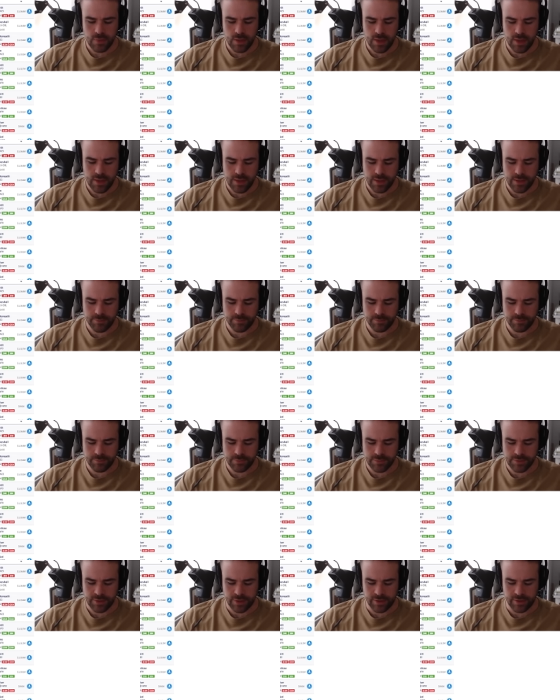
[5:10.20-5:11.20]
Um,
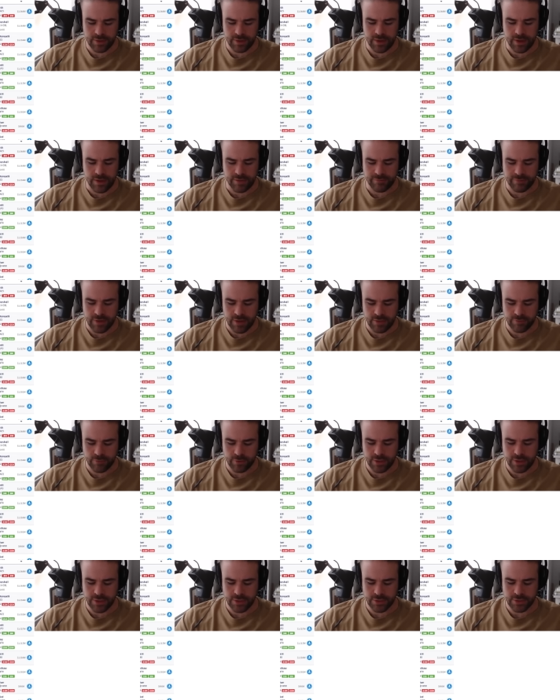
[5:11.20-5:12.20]
so uh, yeah, I've kind of
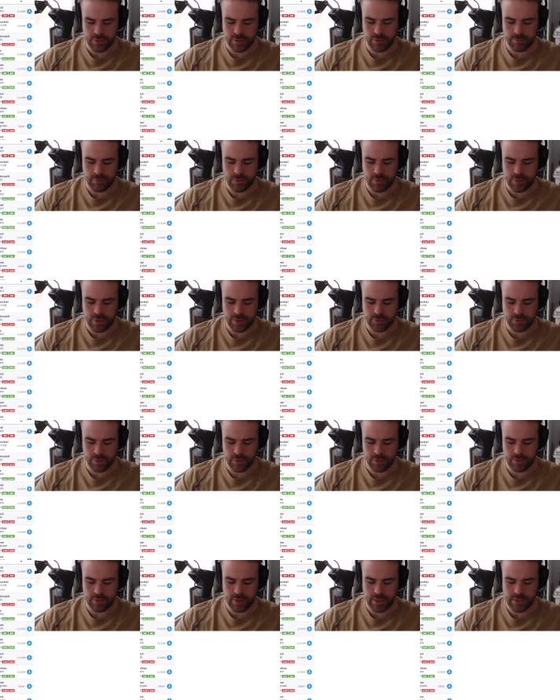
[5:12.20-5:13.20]
already touched on it, but I just
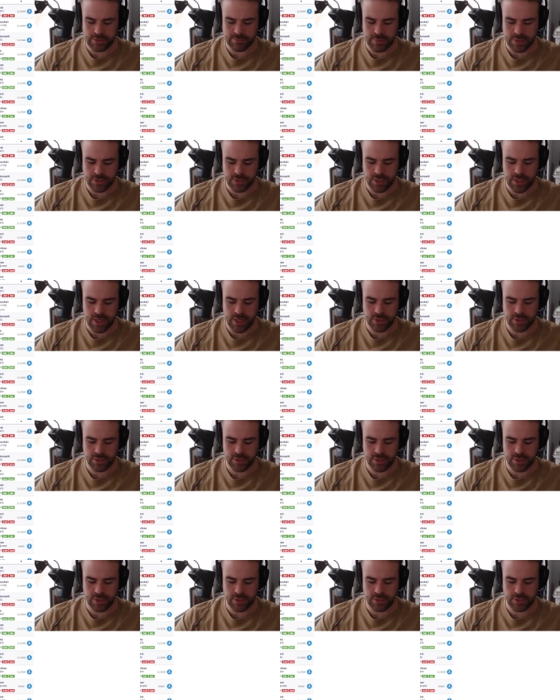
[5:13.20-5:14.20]
want to create as much cash
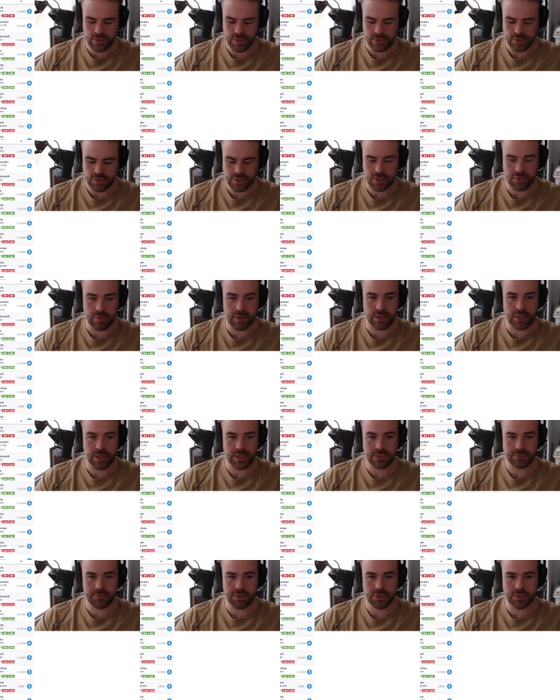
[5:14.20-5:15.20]
and and generate
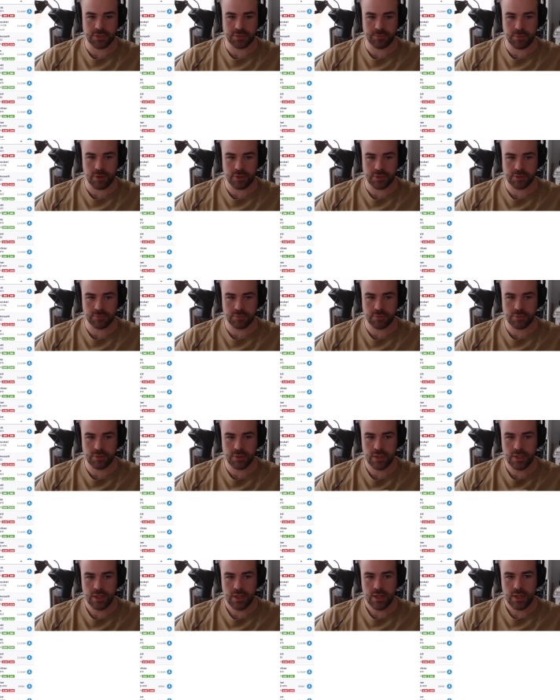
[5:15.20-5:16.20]
that as much as
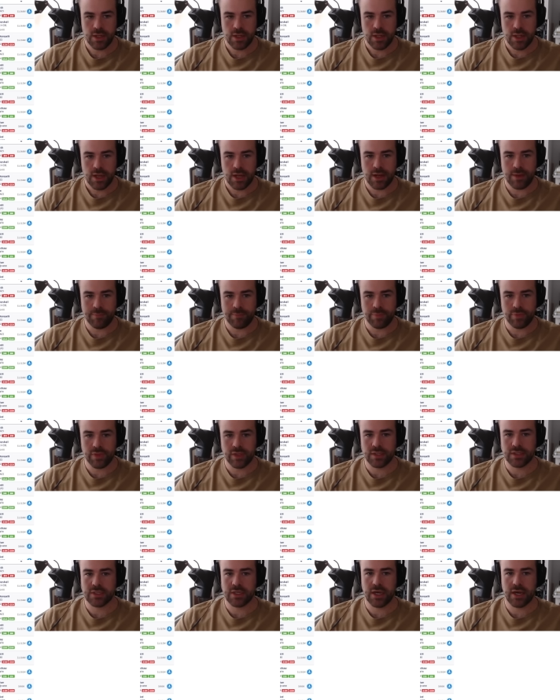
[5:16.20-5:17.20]
possible. Um,
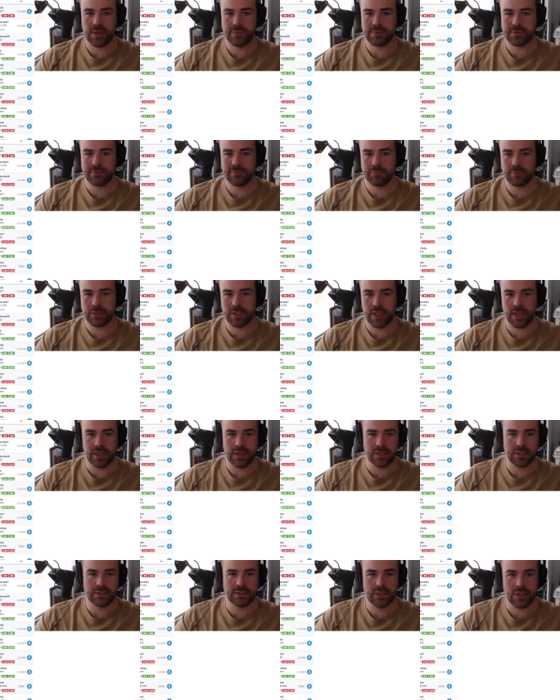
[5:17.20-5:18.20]
the types of
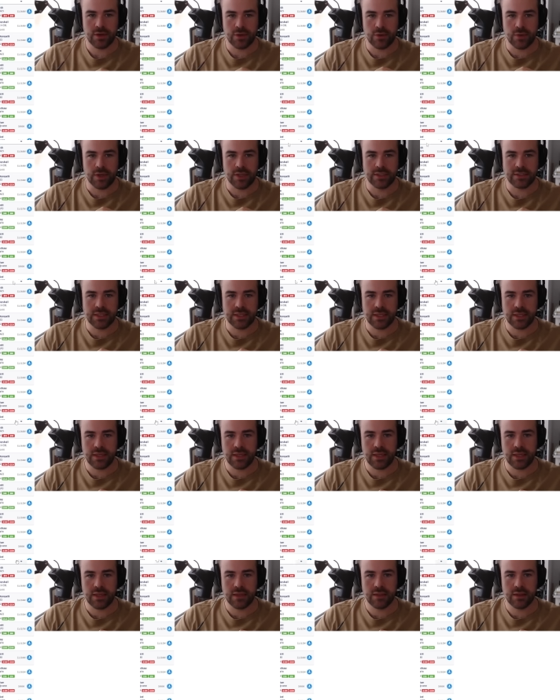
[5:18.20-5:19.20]
players. Oh, is it in
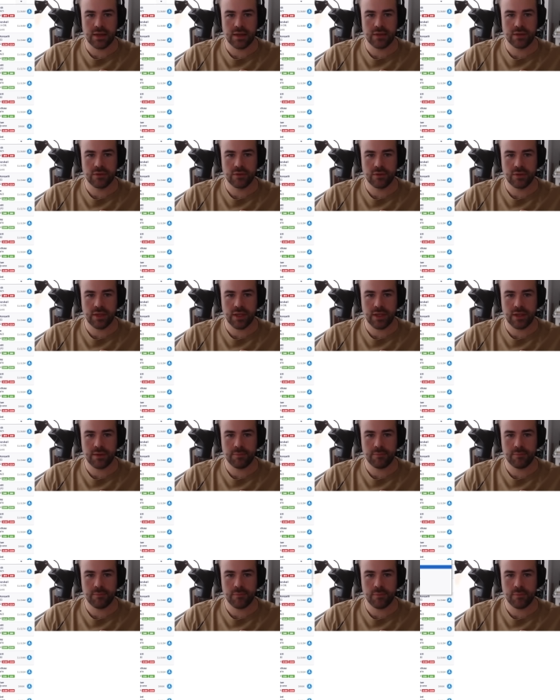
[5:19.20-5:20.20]
here that I can look at
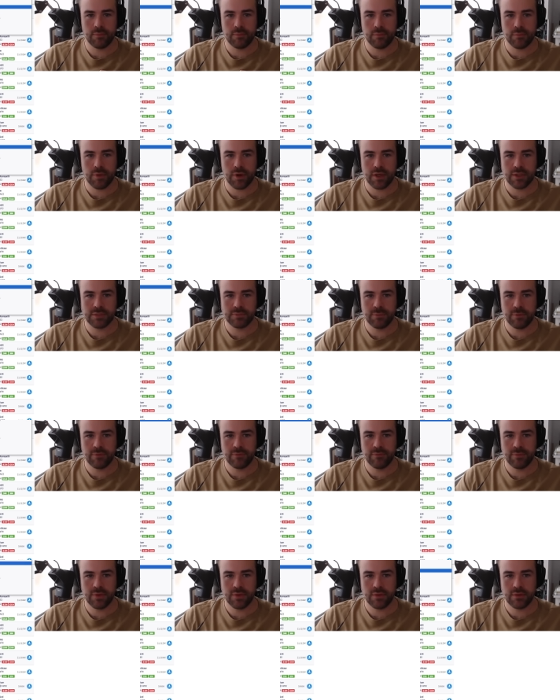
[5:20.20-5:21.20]
price
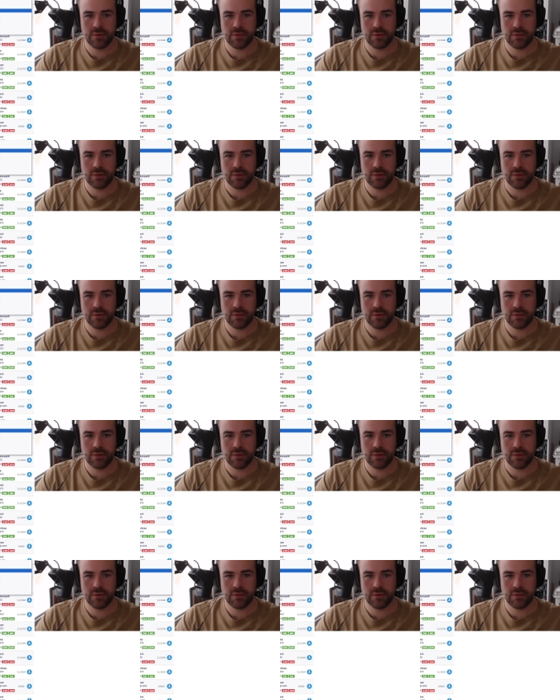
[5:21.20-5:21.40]
movement?